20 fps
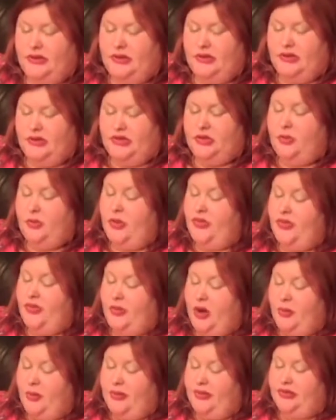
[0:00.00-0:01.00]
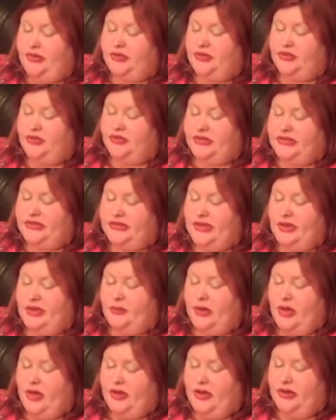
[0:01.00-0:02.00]
She put the marble into her dressing gown
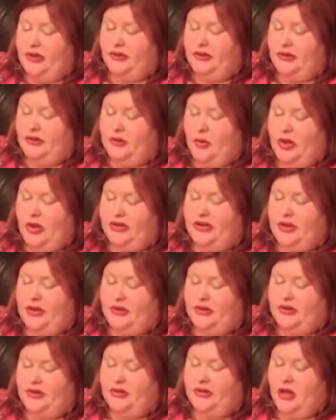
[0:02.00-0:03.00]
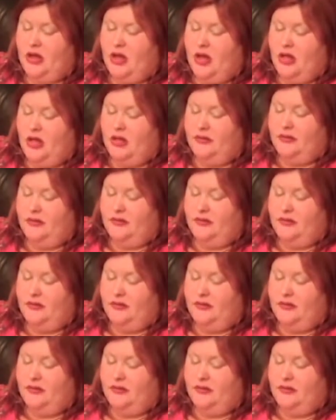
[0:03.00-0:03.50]
pocket and walked out into the hall.